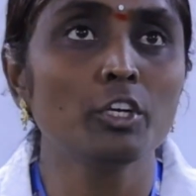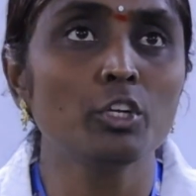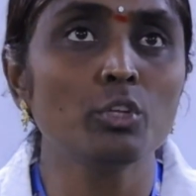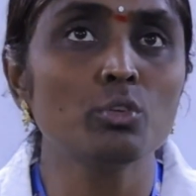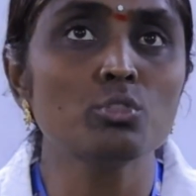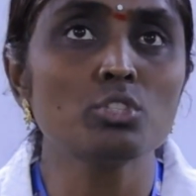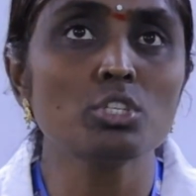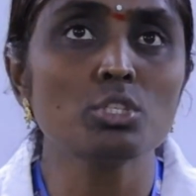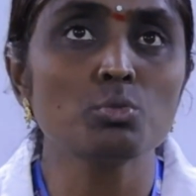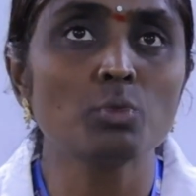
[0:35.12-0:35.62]

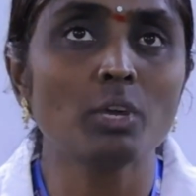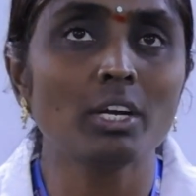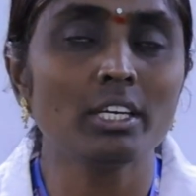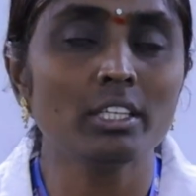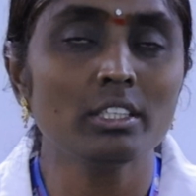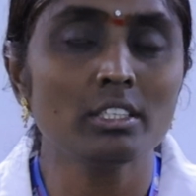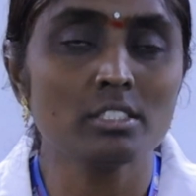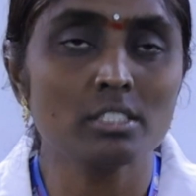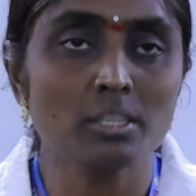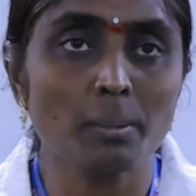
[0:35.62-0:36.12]
uses
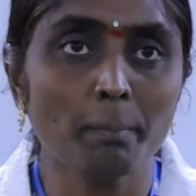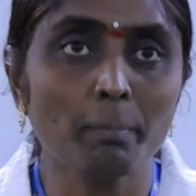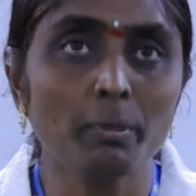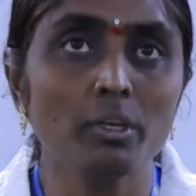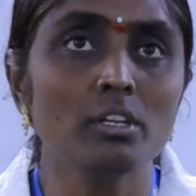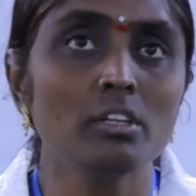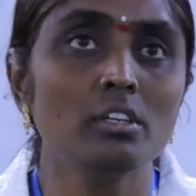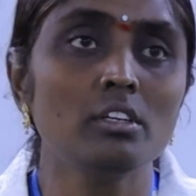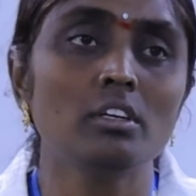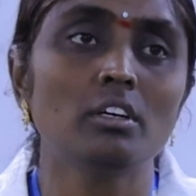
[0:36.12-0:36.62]
only the
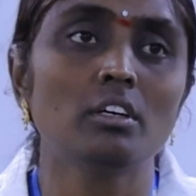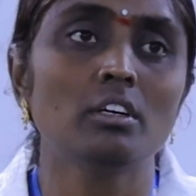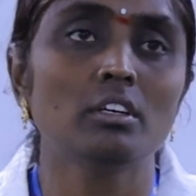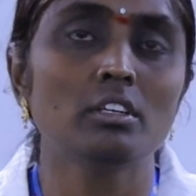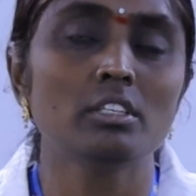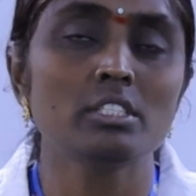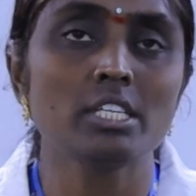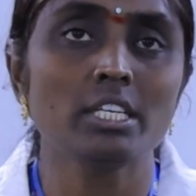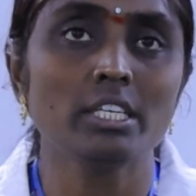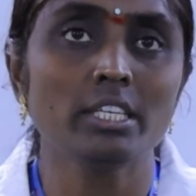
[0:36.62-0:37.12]
simple
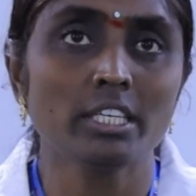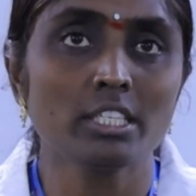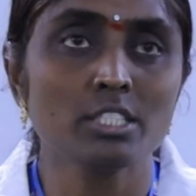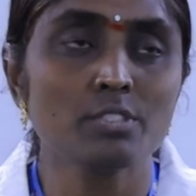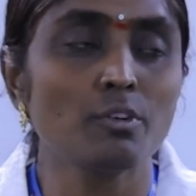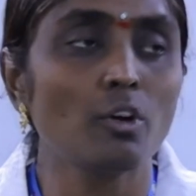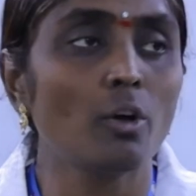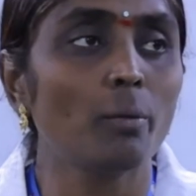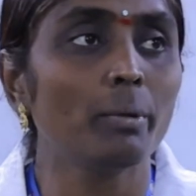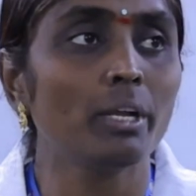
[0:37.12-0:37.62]
syntax
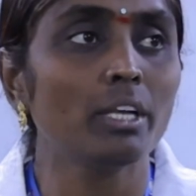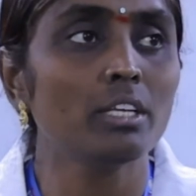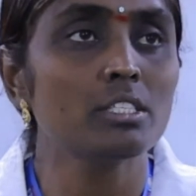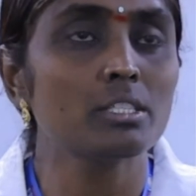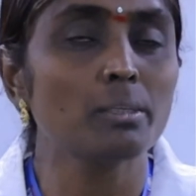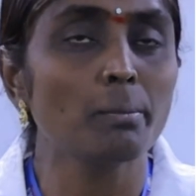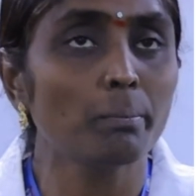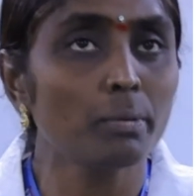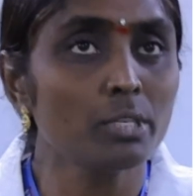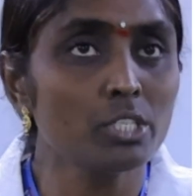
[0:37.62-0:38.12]
format,
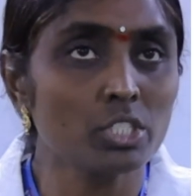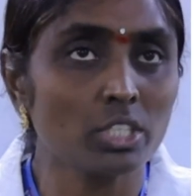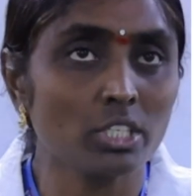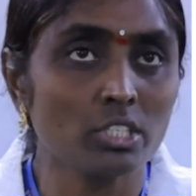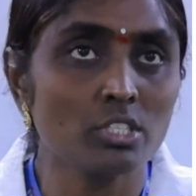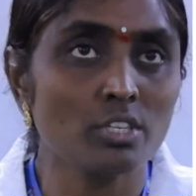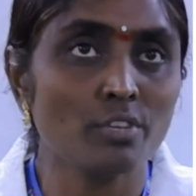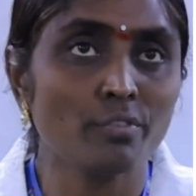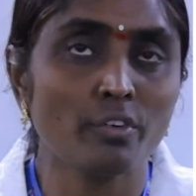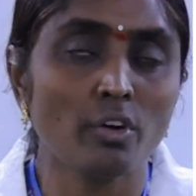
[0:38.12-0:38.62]
simple
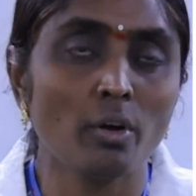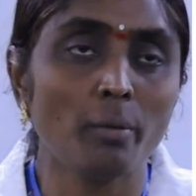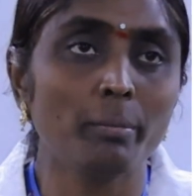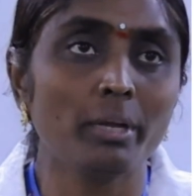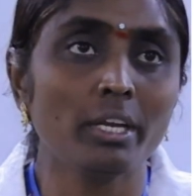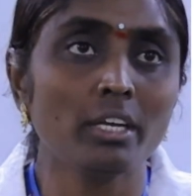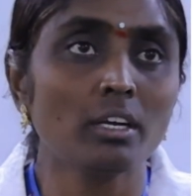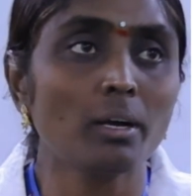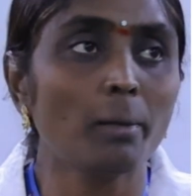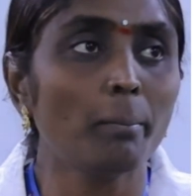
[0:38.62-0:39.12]
structure
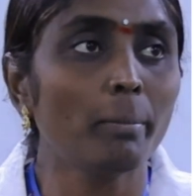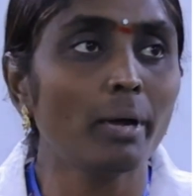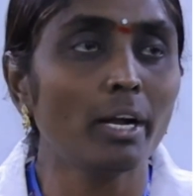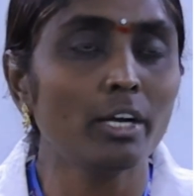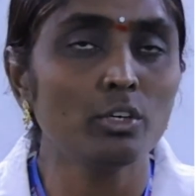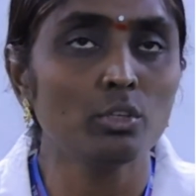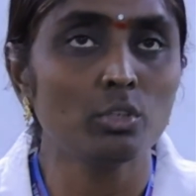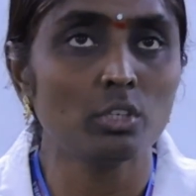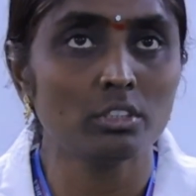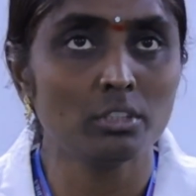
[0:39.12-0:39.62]
format
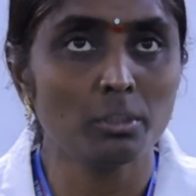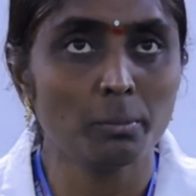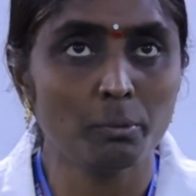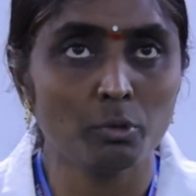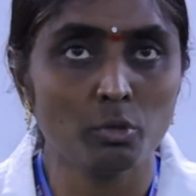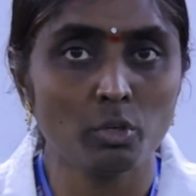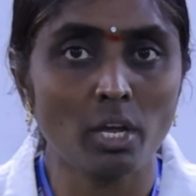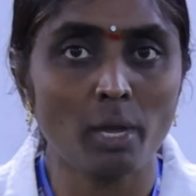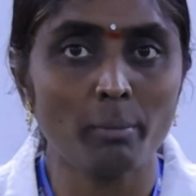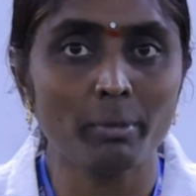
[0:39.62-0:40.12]
compared to other
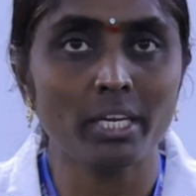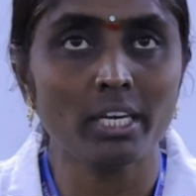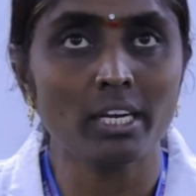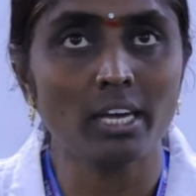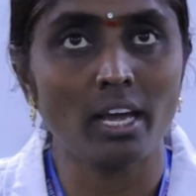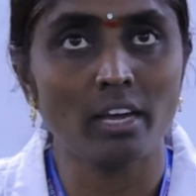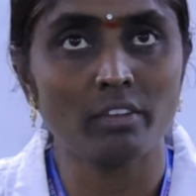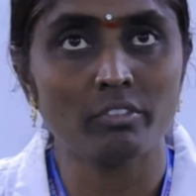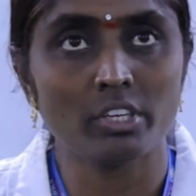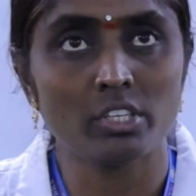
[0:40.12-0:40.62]
programming
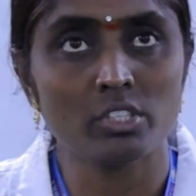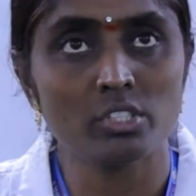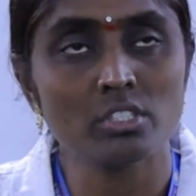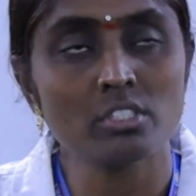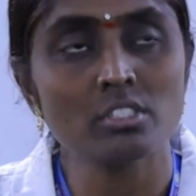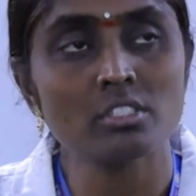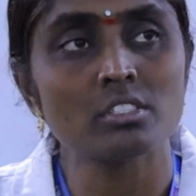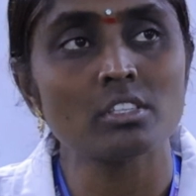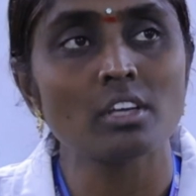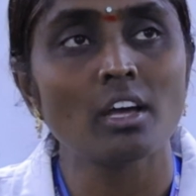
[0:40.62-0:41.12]

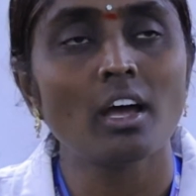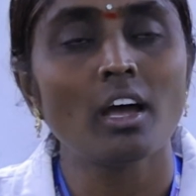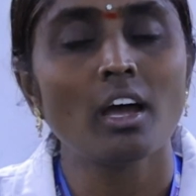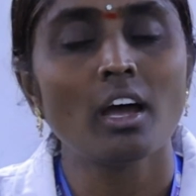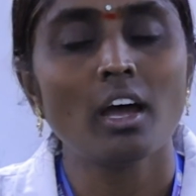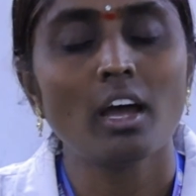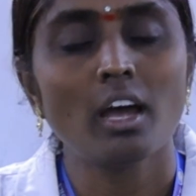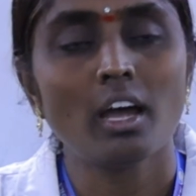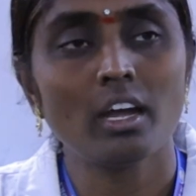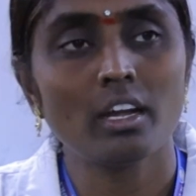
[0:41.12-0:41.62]
languages,
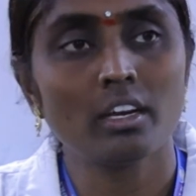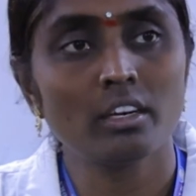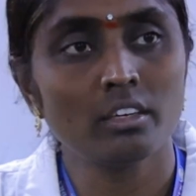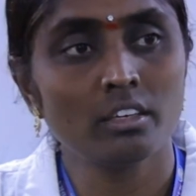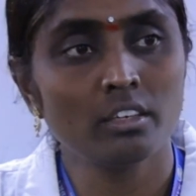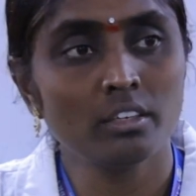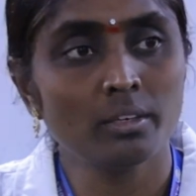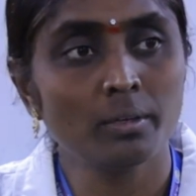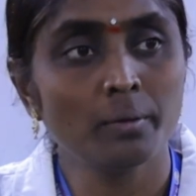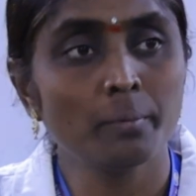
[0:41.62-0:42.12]

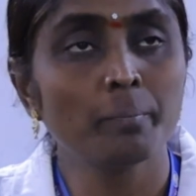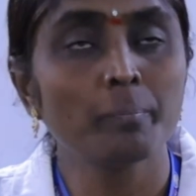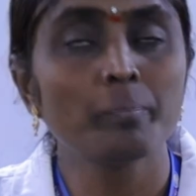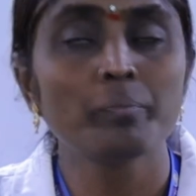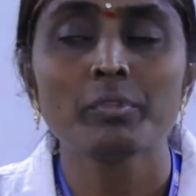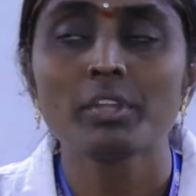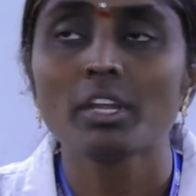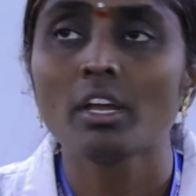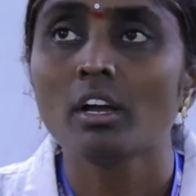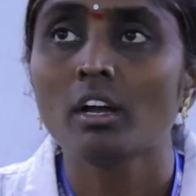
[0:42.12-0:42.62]
and
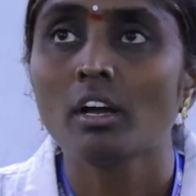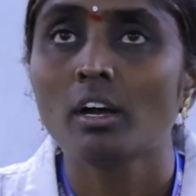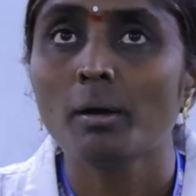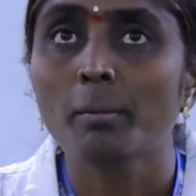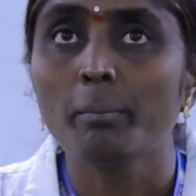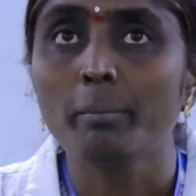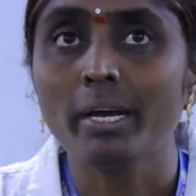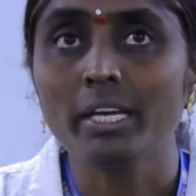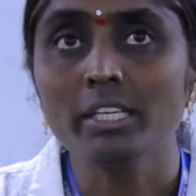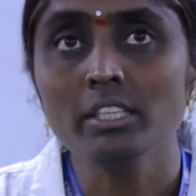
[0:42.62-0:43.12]

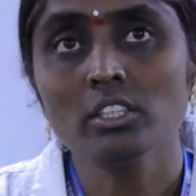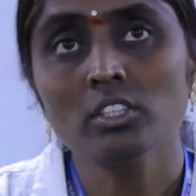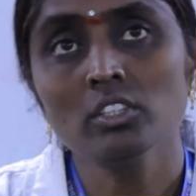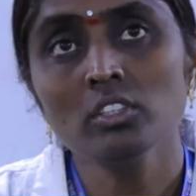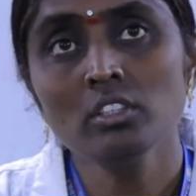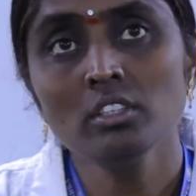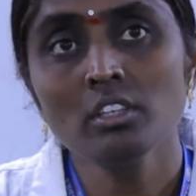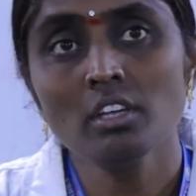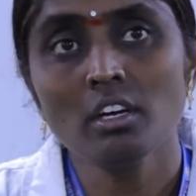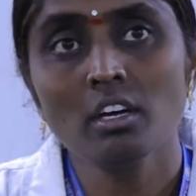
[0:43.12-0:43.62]

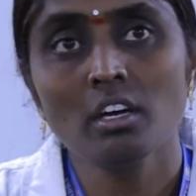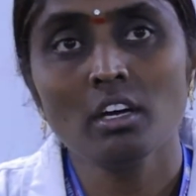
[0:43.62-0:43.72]
Python